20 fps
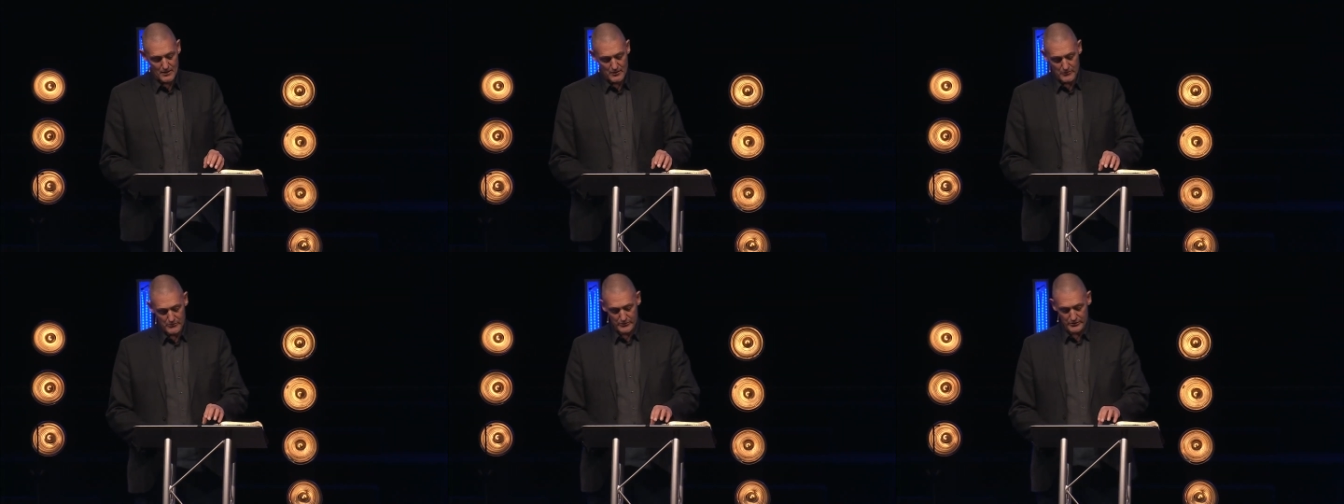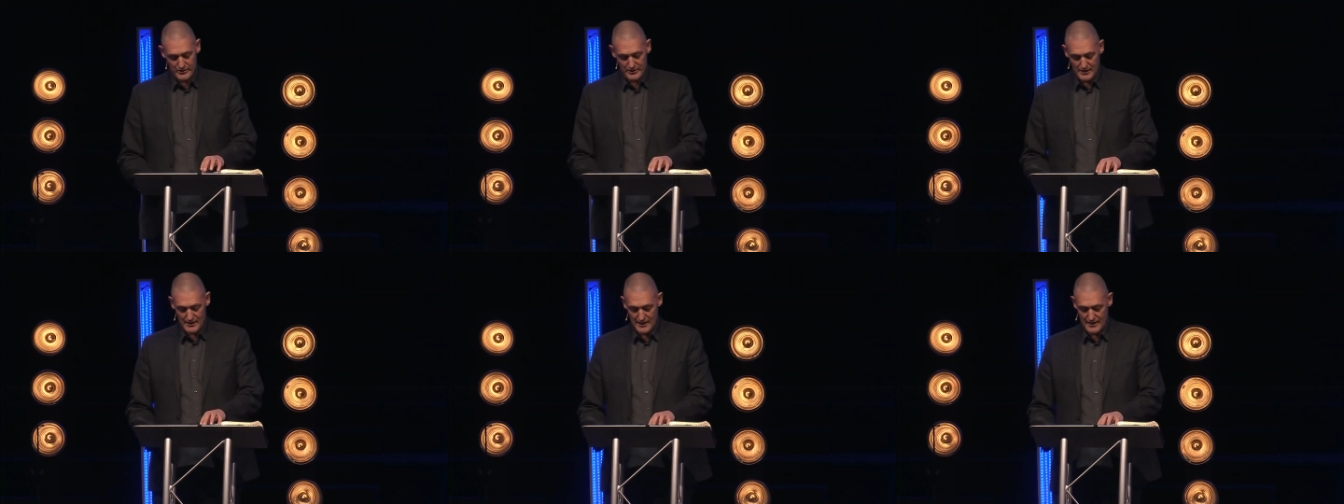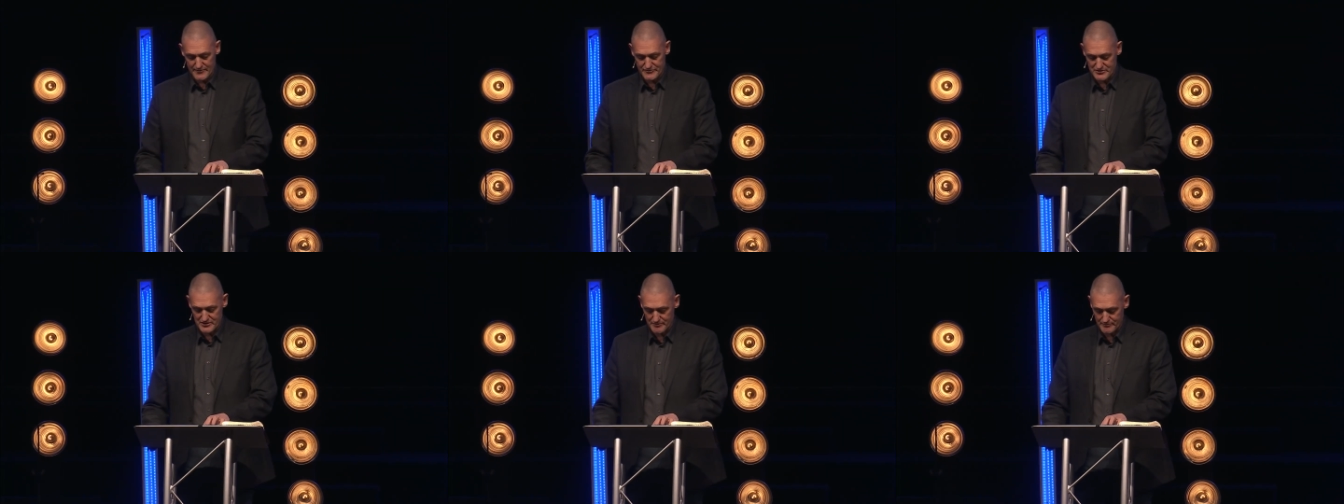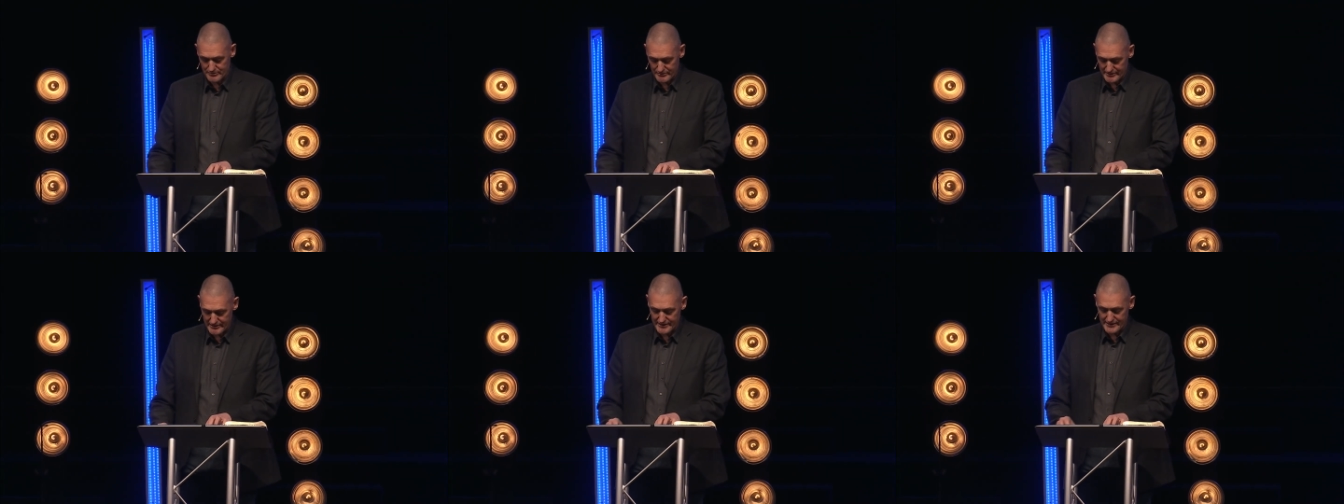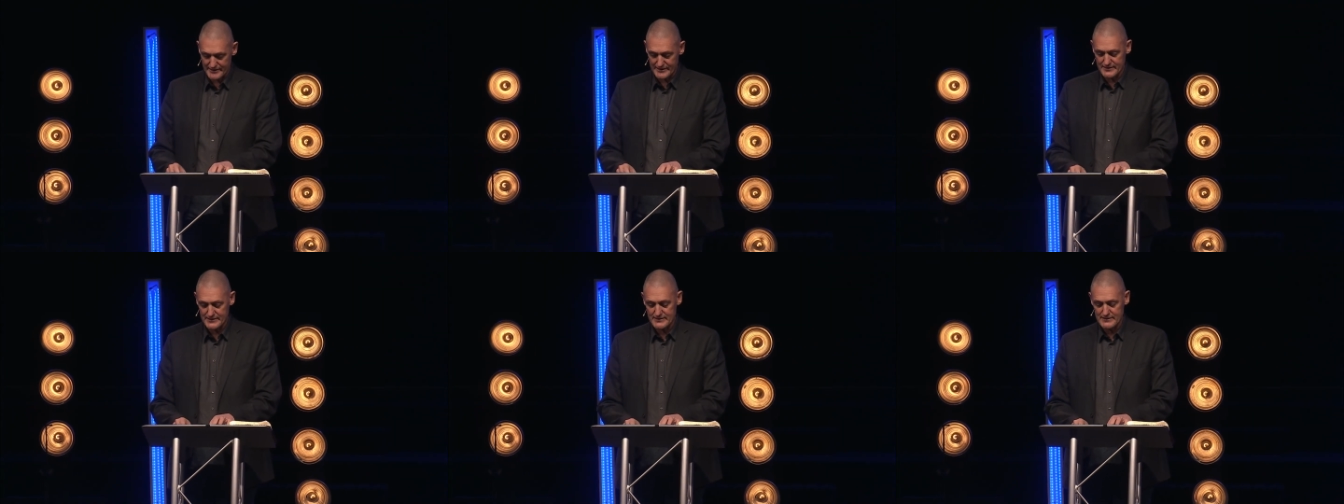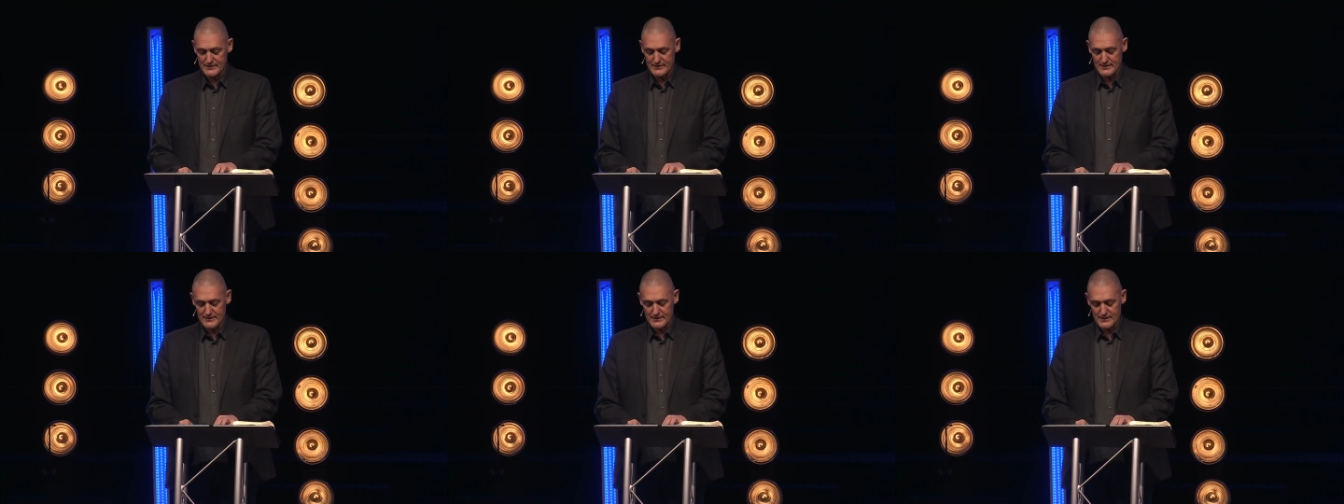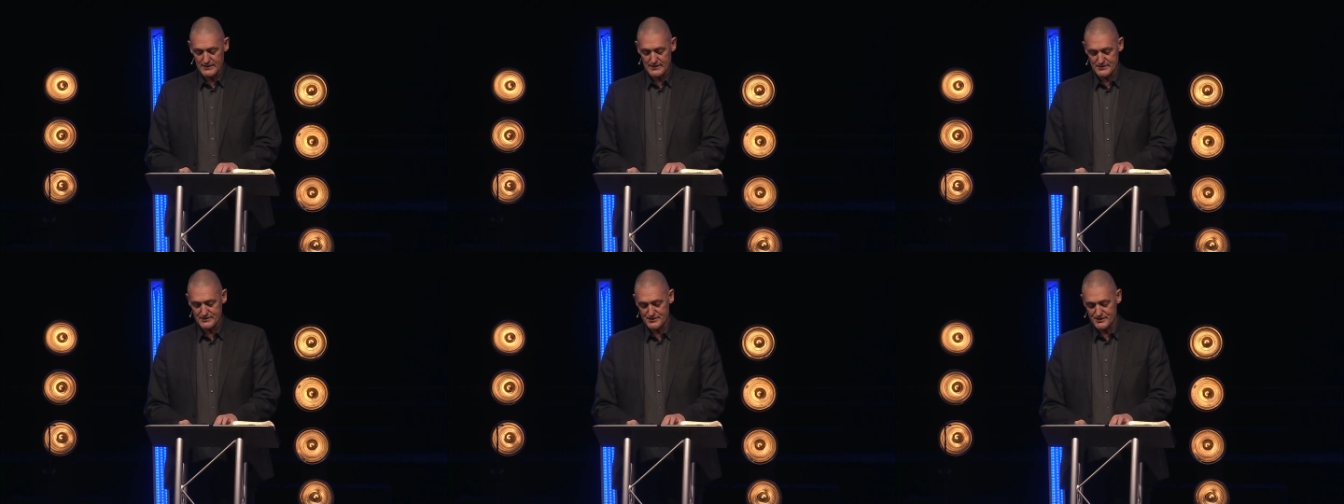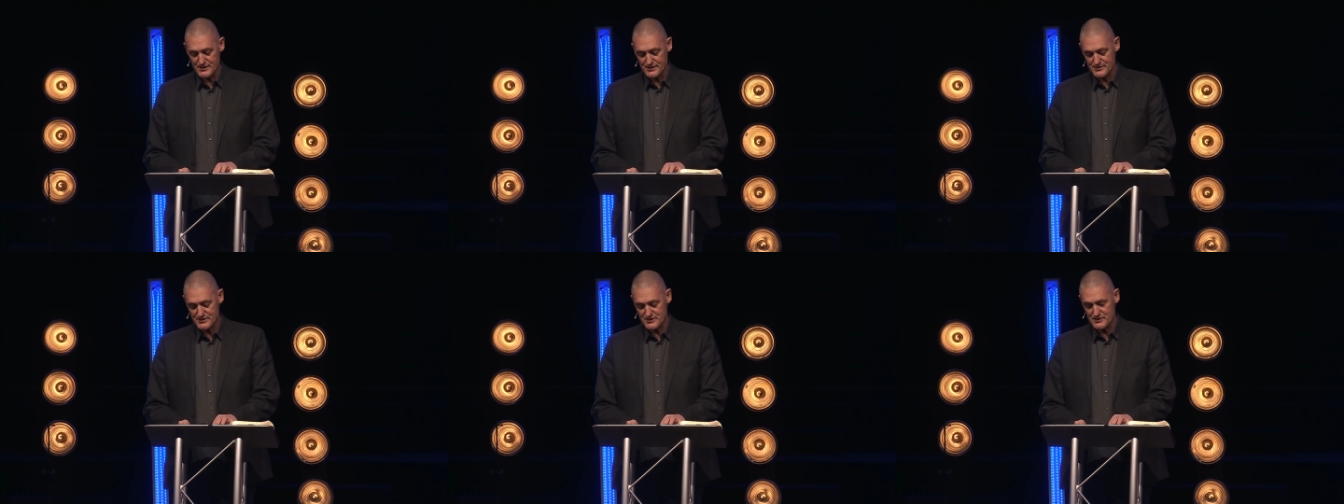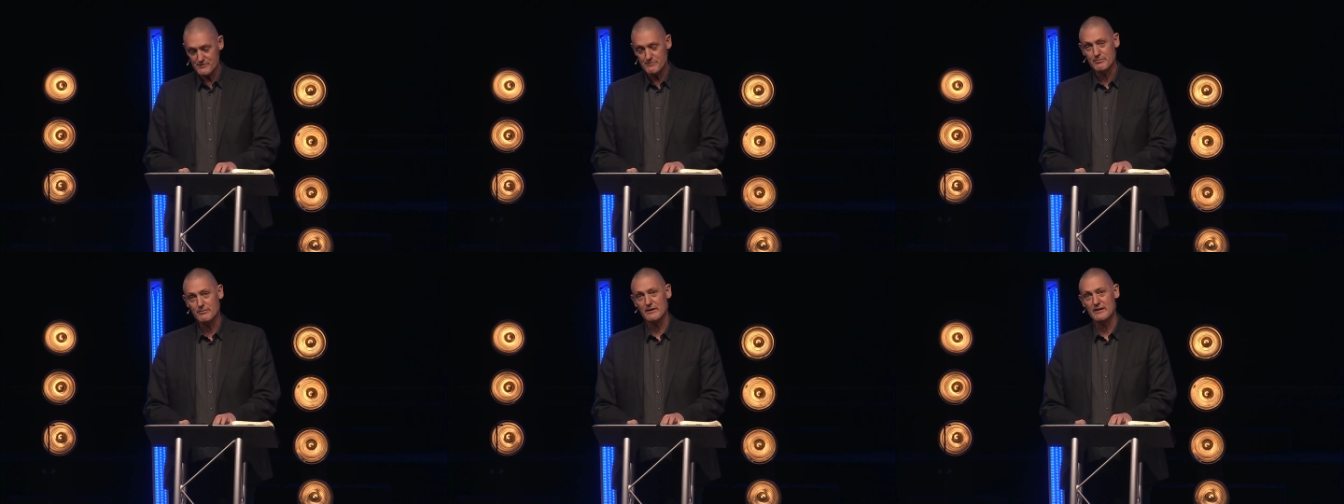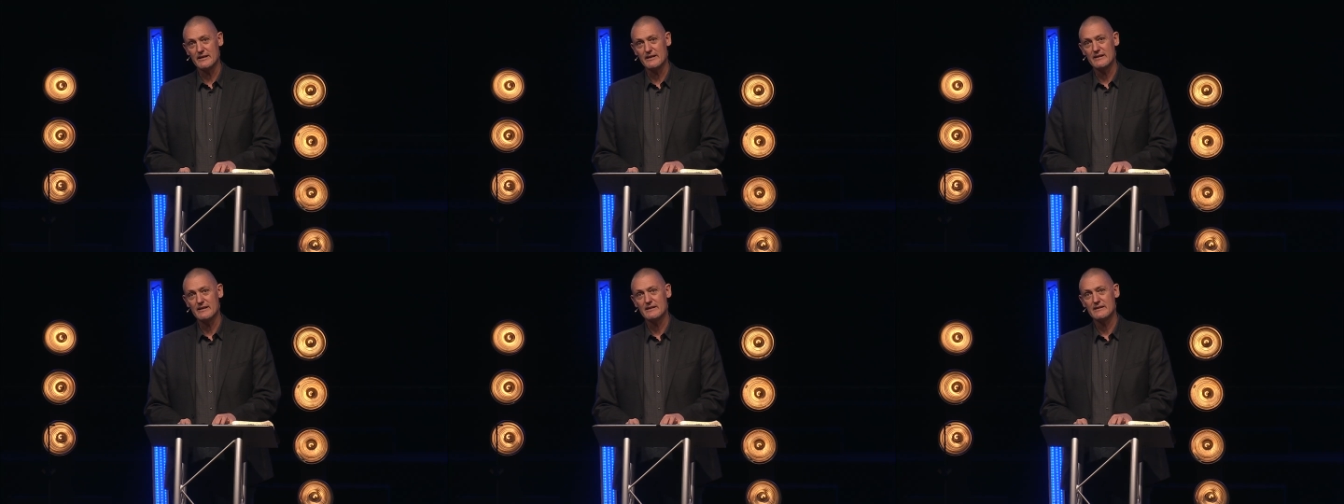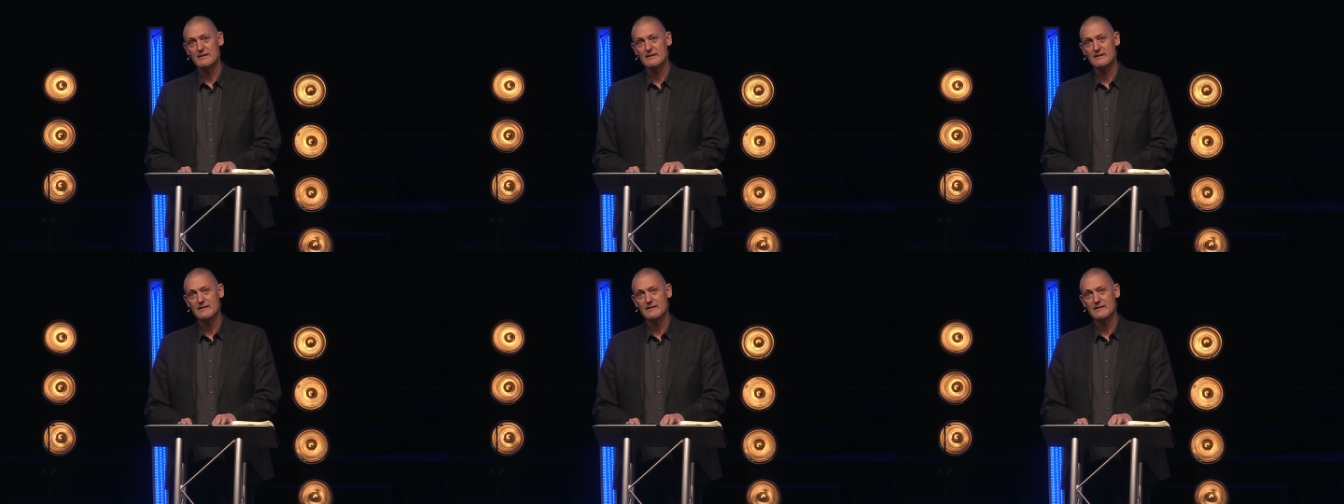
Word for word: We're going to have to bleed as Jesus bled.